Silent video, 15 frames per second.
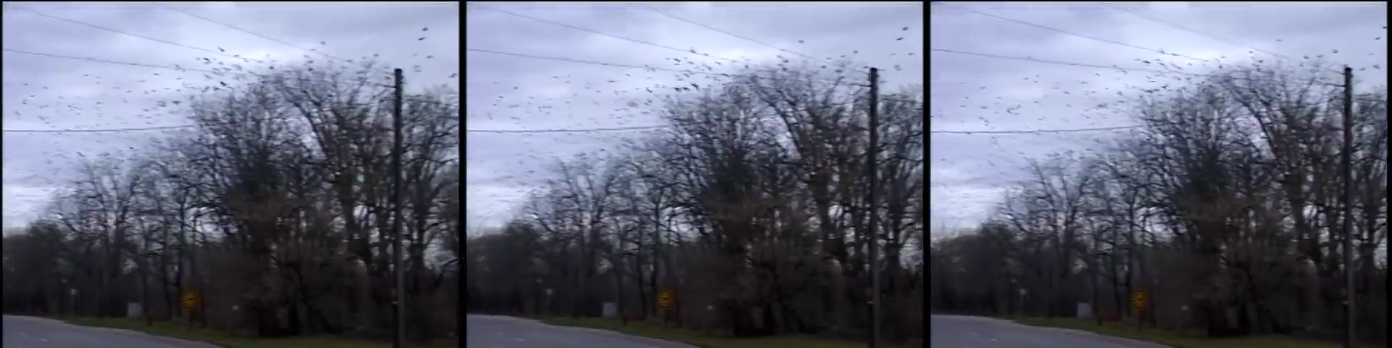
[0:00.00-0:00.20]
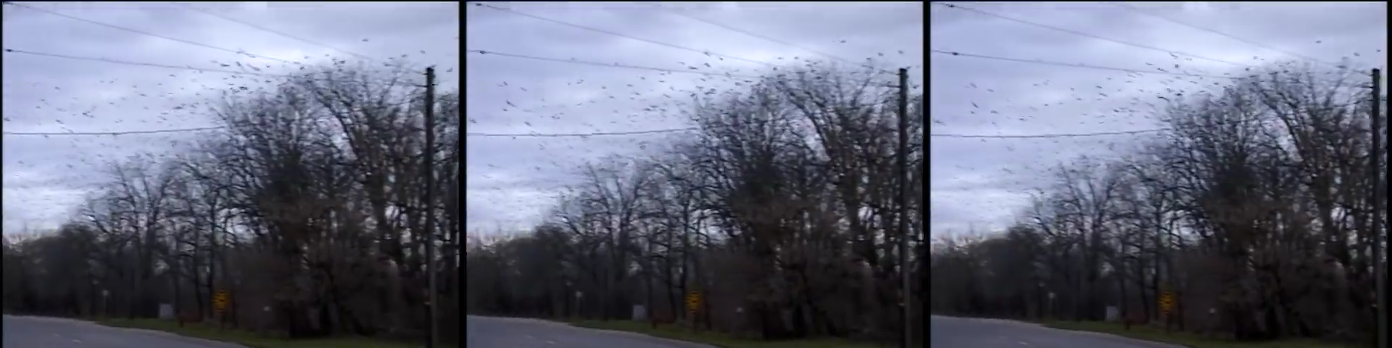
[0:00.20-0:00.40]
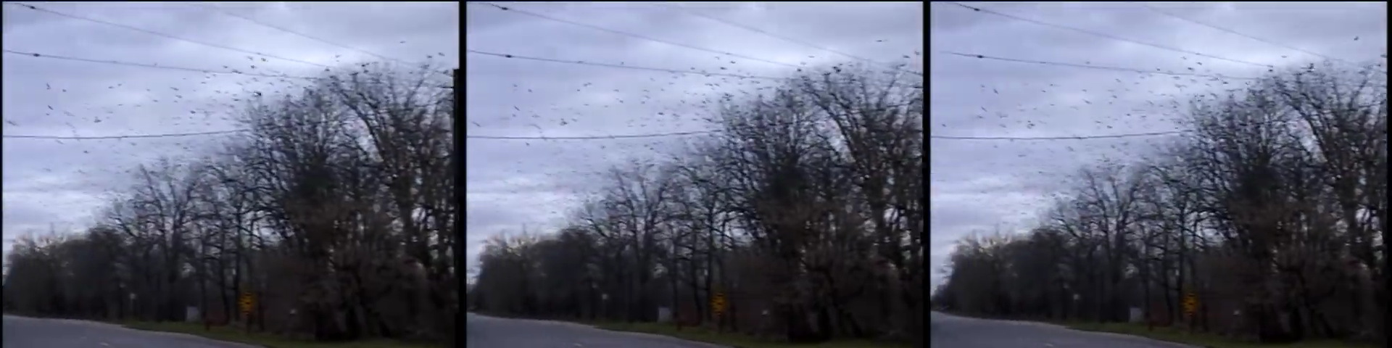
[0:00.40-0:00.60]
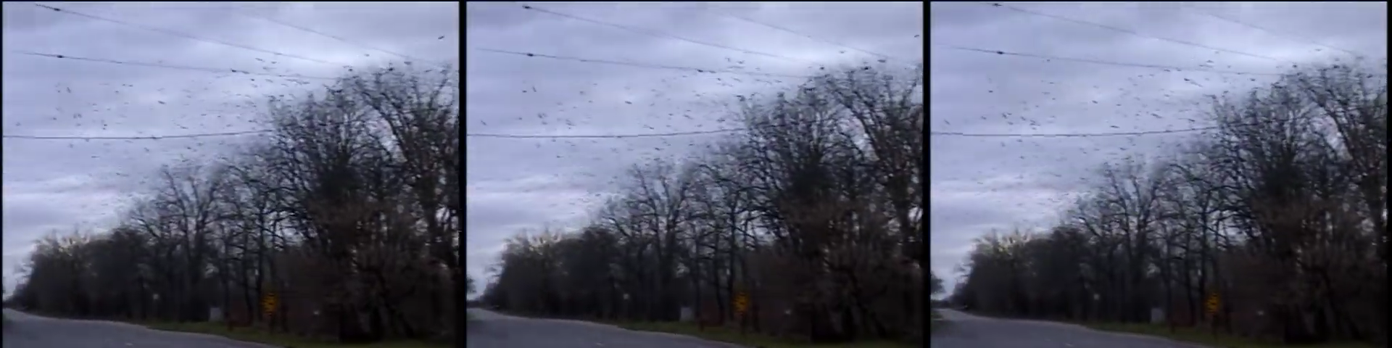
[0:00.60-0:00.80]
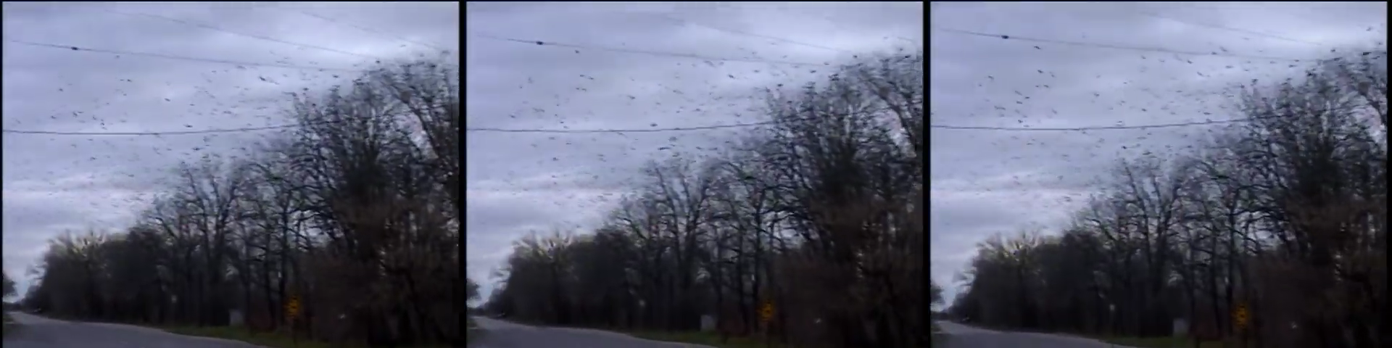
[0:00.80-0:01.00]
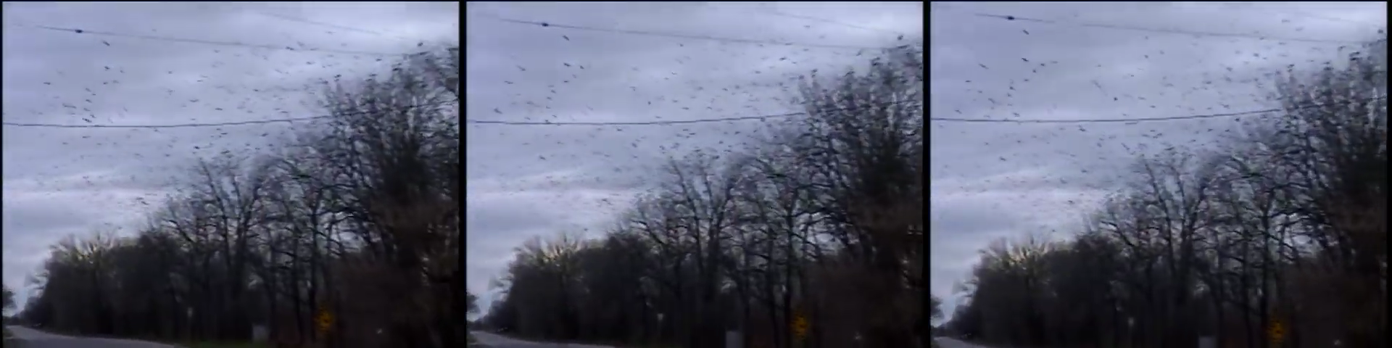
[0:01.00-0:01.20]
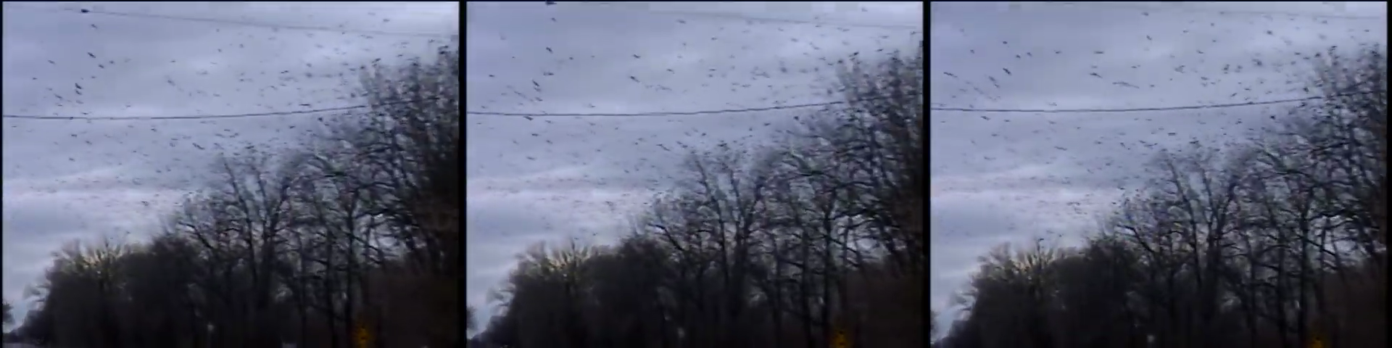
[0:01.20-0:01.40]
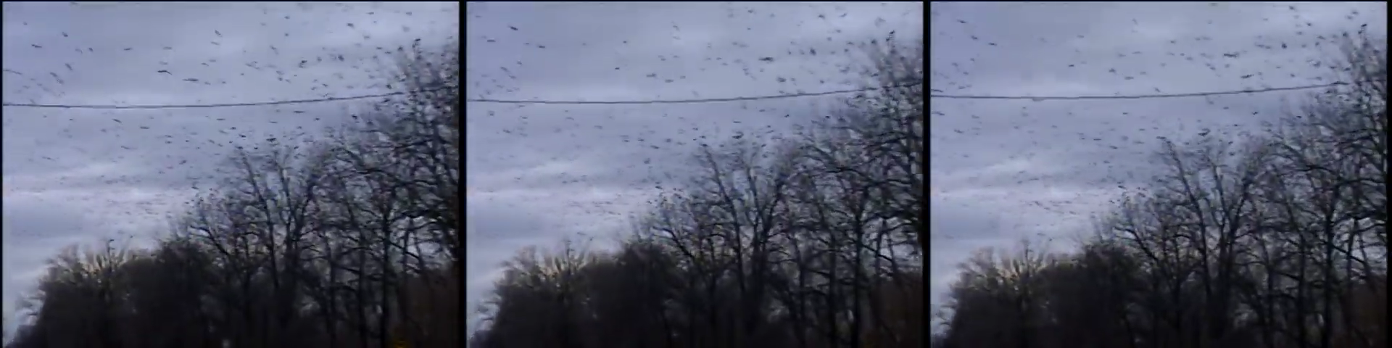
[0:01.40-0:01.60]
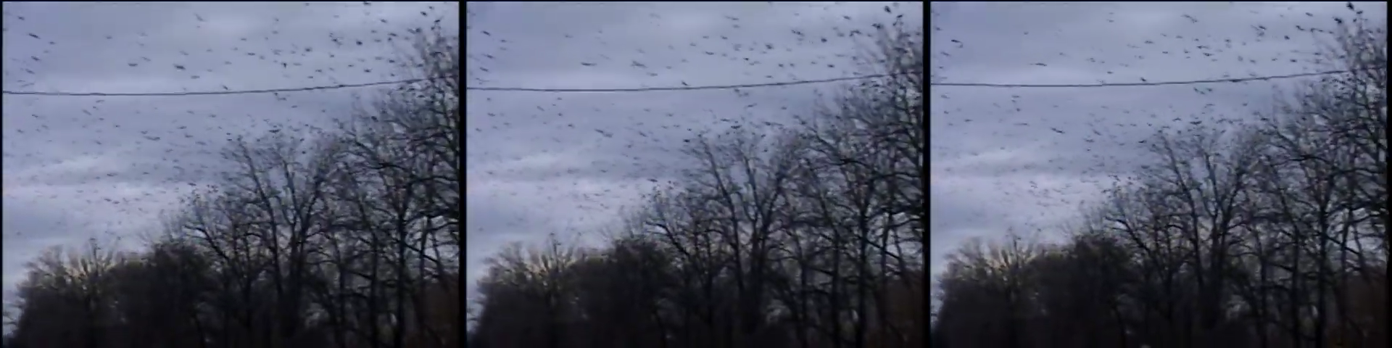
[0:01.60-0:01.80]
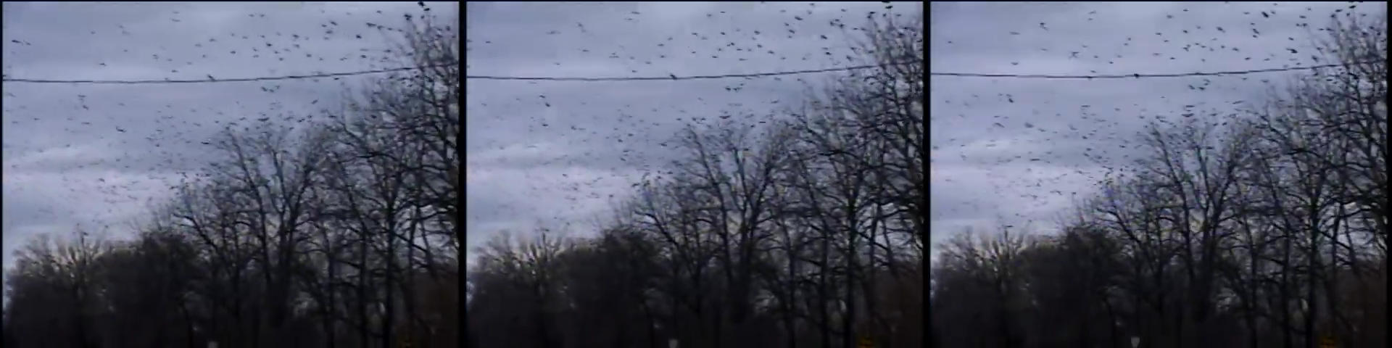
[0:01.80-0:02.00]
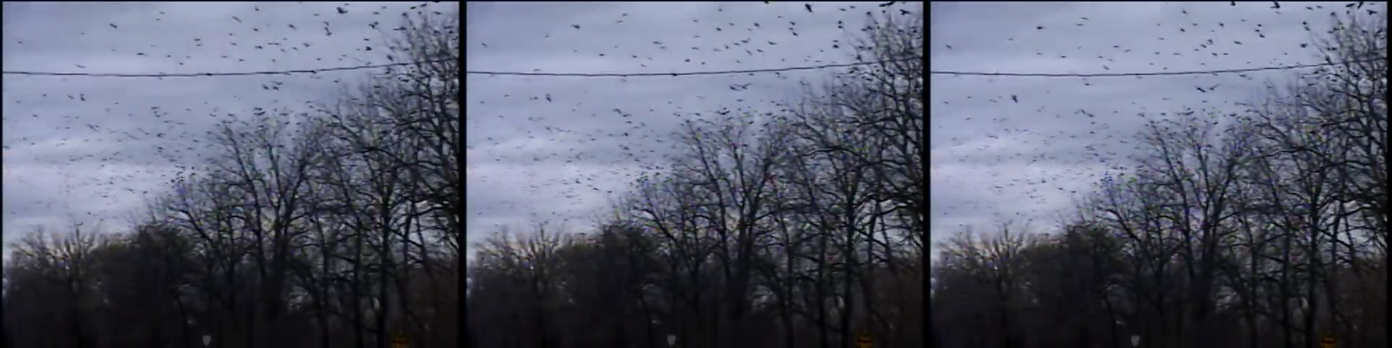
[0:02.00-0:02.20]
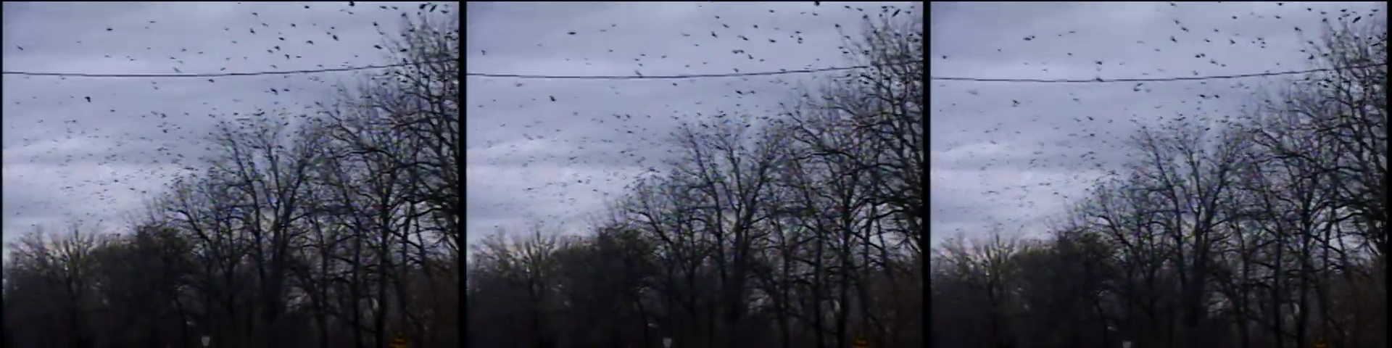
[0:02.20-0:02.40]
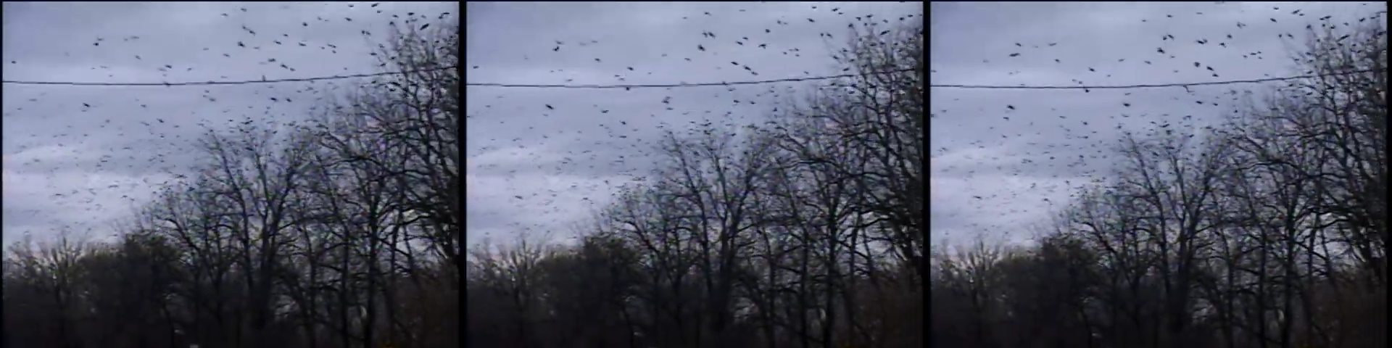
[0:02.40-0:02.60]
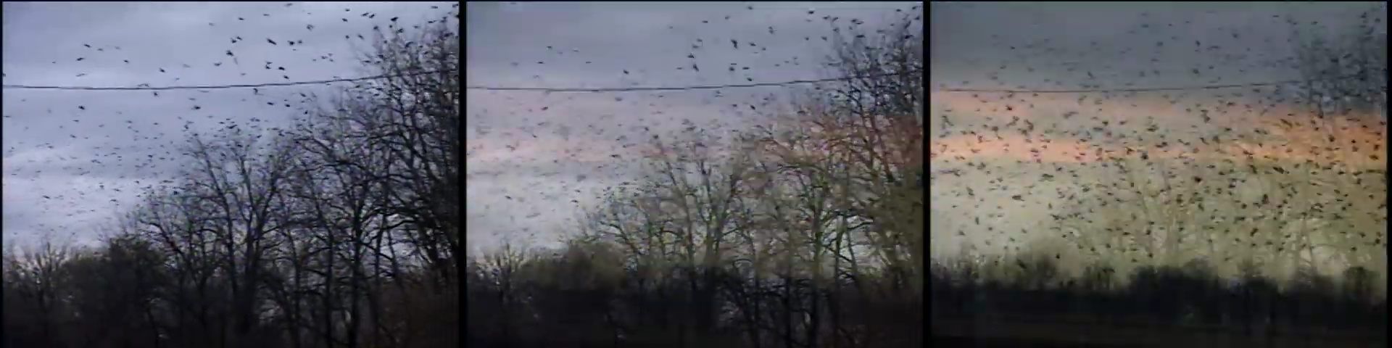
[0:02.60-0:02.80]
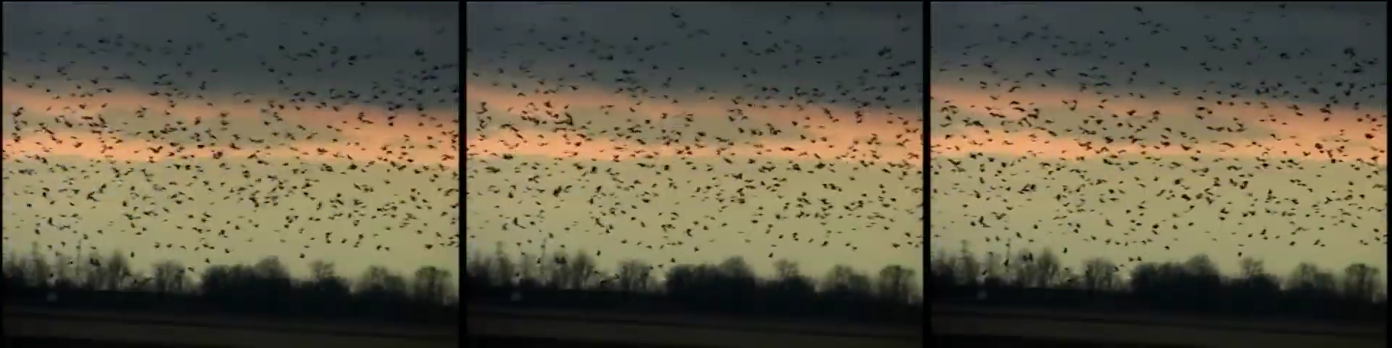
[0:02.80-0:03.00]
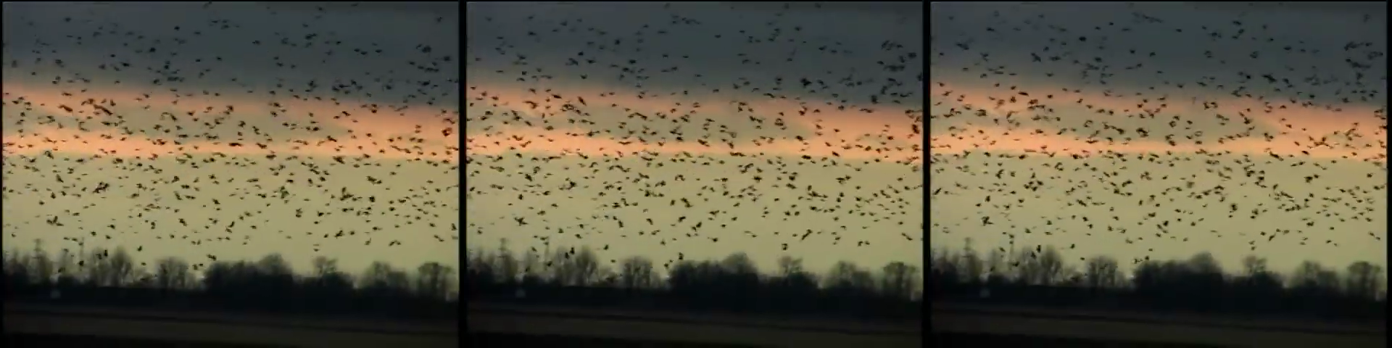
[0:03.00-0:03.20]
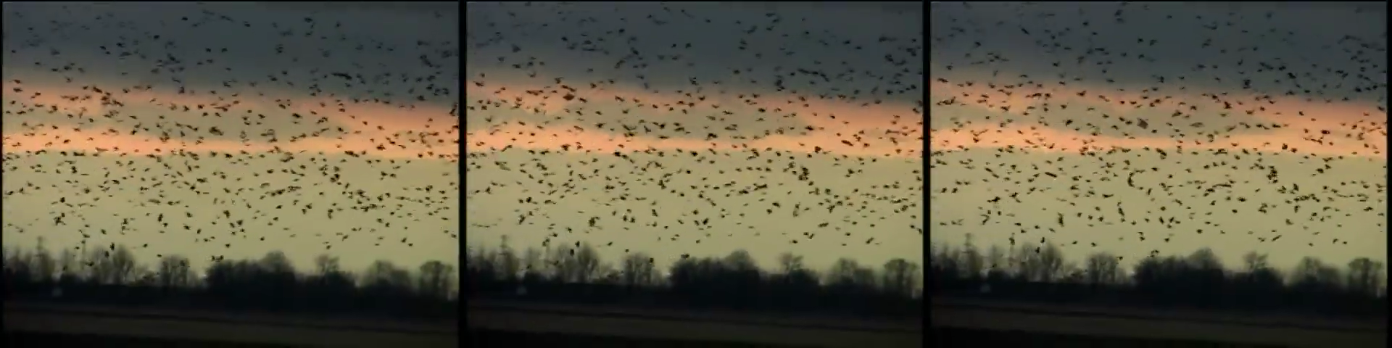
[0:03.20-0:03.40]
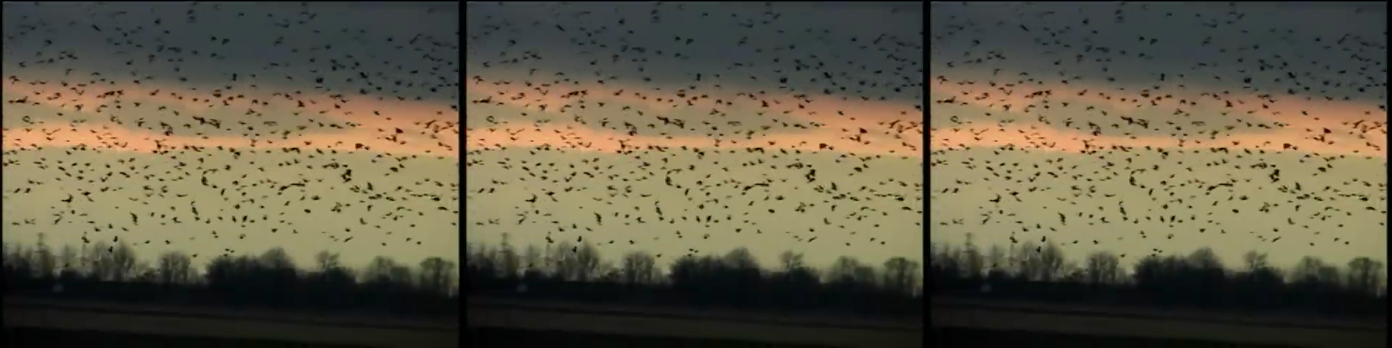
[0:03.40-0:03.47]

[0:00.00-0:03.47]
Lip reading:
No face is visible, so there are no lips to read.